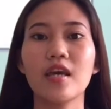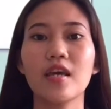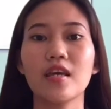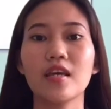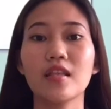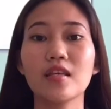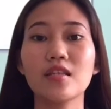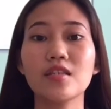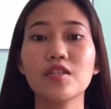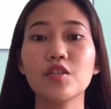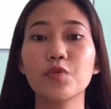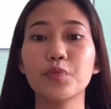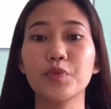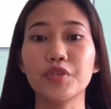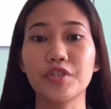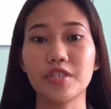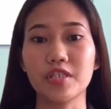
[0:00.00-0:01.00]
It is a
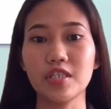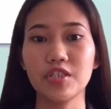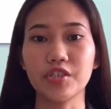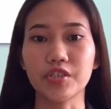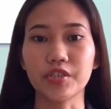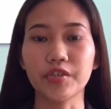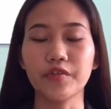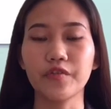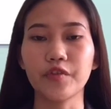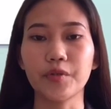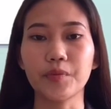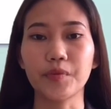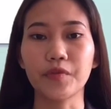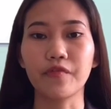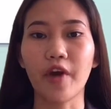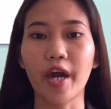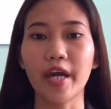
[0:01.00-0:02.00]
procedure for
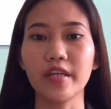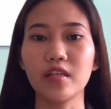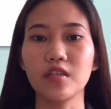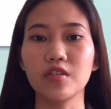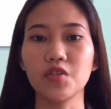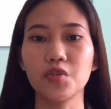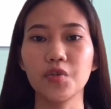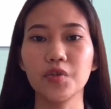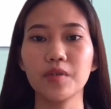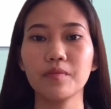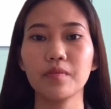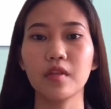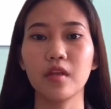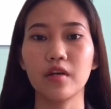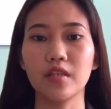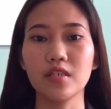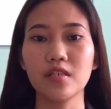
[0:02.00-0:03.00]
providing new
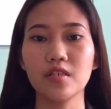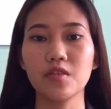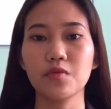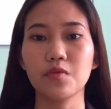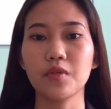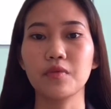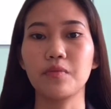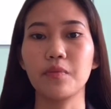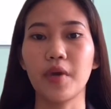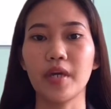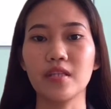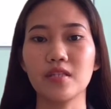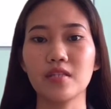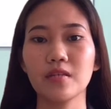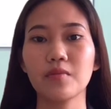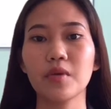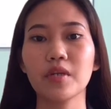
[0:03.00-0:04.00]
employees with
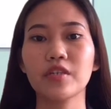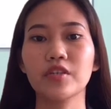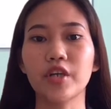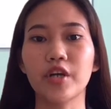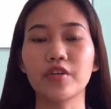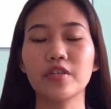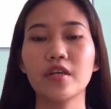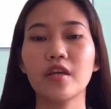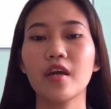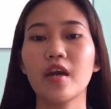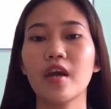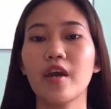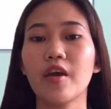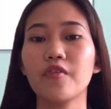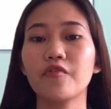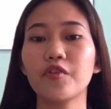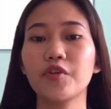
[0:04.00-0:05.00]
basic background
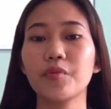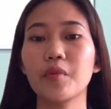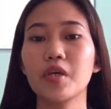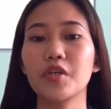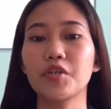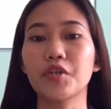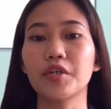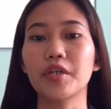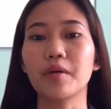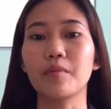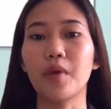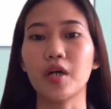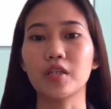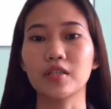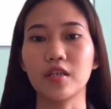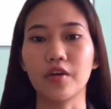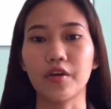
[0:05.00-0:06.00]
information
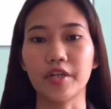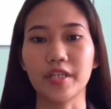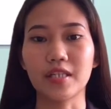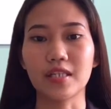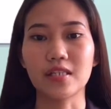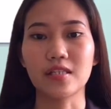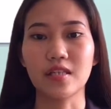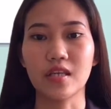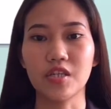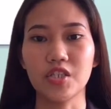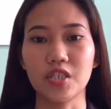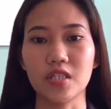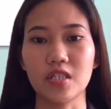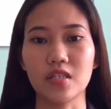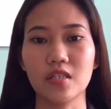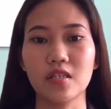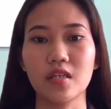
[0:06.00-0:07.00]
about the
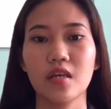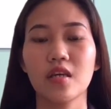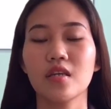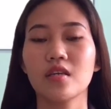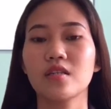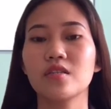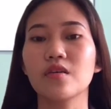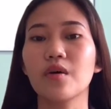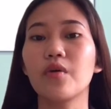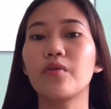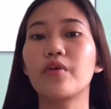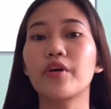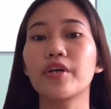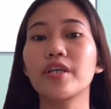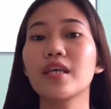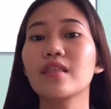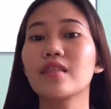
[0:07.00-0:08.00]
organizations. So,
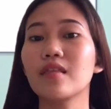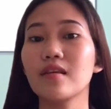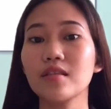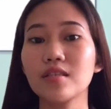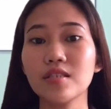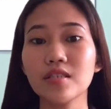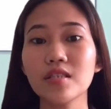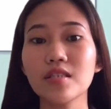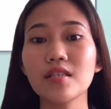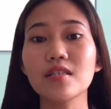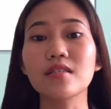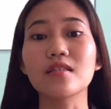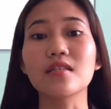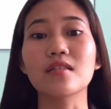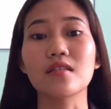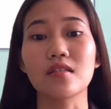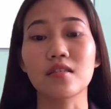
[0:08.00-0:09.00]
orientation is
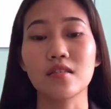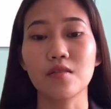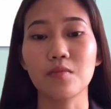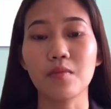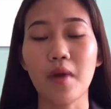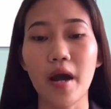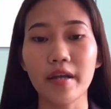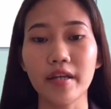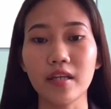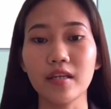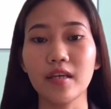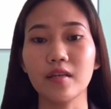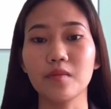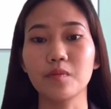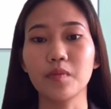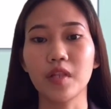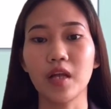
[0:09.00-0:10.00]
a systematic
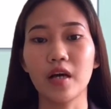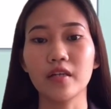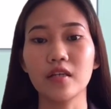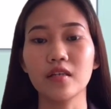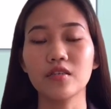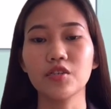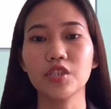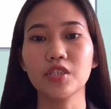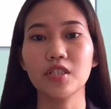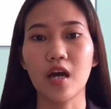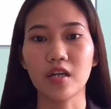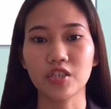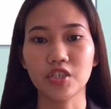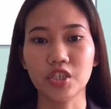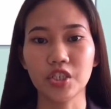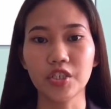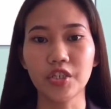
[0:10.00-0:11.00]
and planned
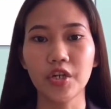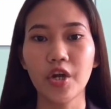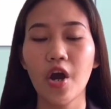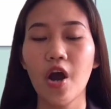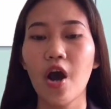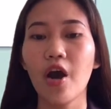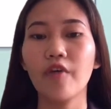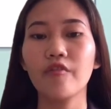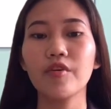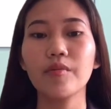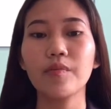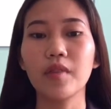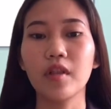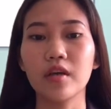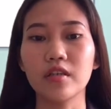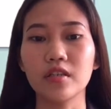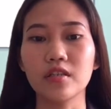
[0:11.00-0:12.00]
introduction of
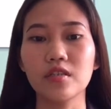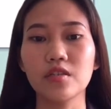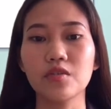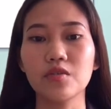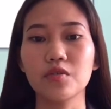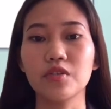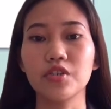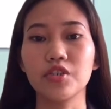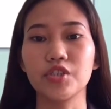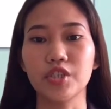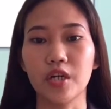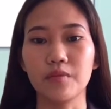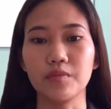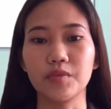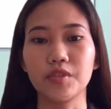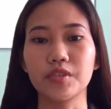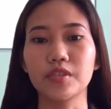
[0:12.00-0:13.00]
employees to their
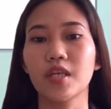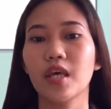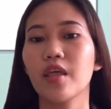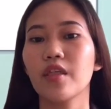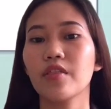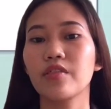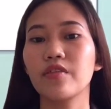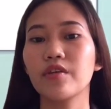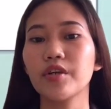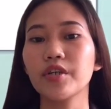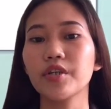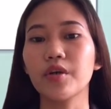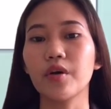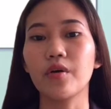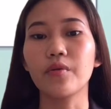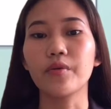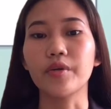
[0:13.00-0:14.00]
jobs, their
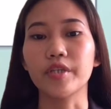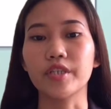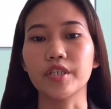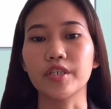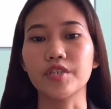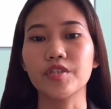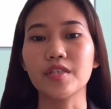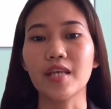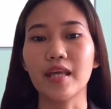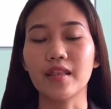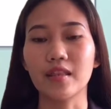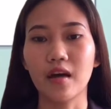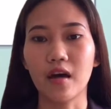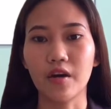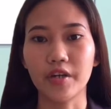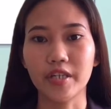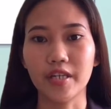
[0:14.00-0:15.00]
coworkers, and the
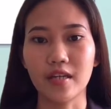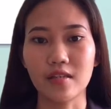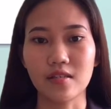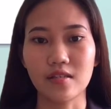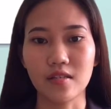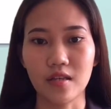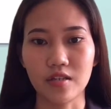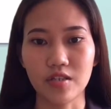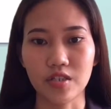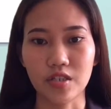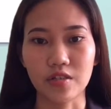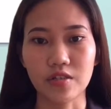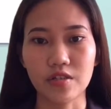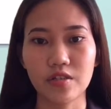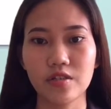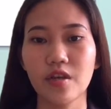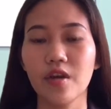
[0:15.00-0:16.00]

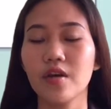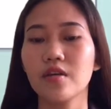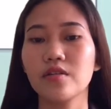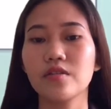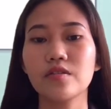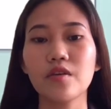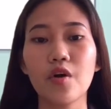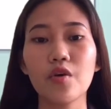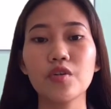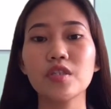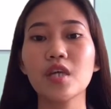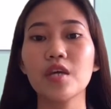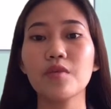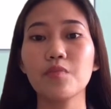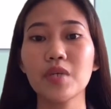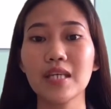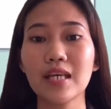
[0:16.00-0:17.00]
organizations. So,
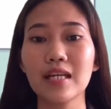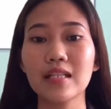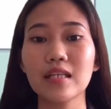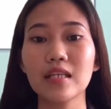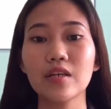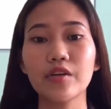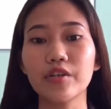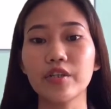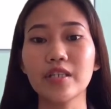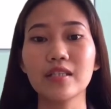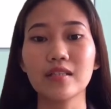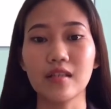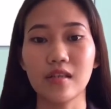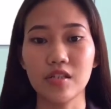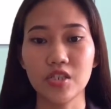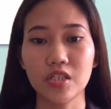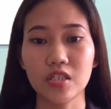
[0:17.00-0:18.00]
typically,
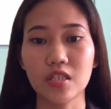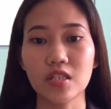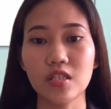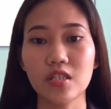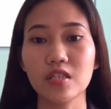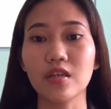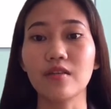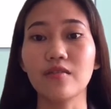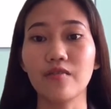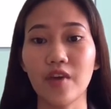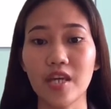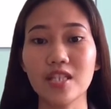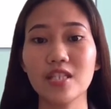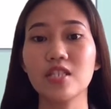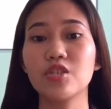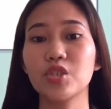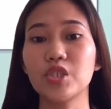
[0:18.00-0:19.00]
orientations conveys
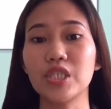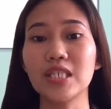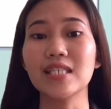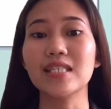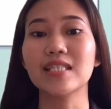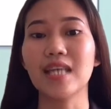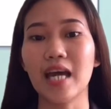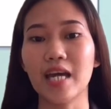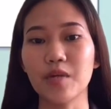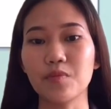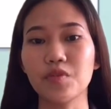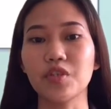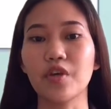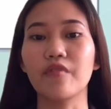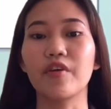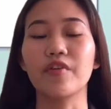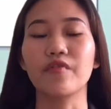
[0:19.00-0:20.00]
three types
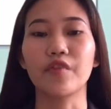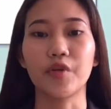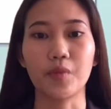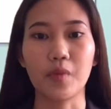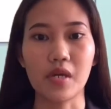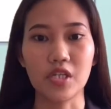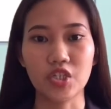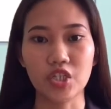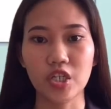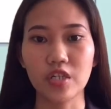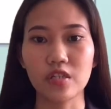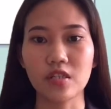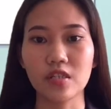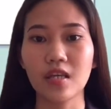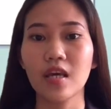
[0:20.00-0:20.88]
of informations.